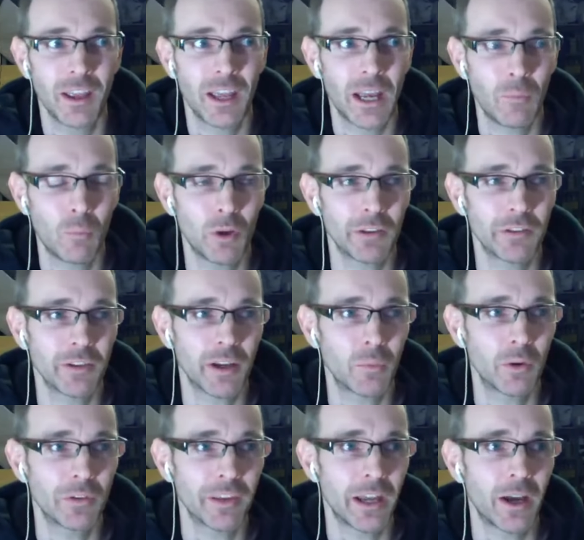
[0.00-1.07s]
And once I
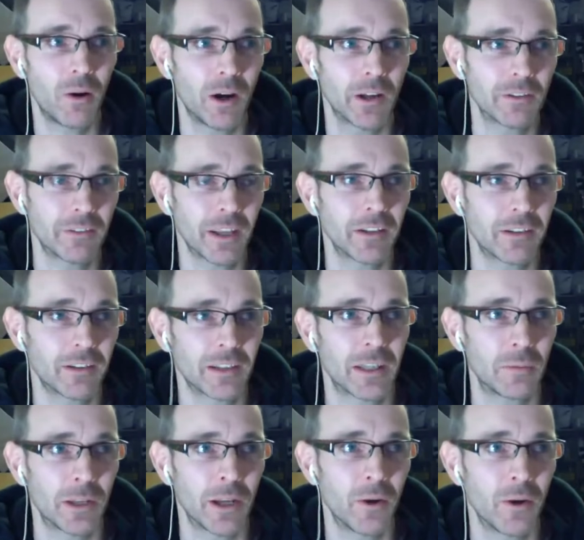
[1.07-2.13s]
was out, I just had to
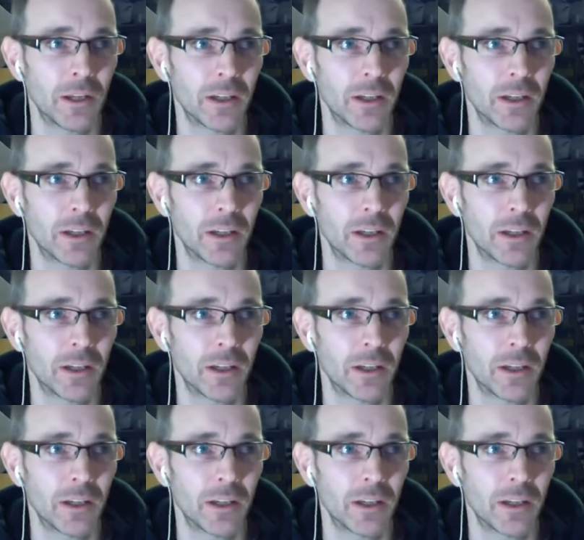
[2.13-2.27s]
keep going.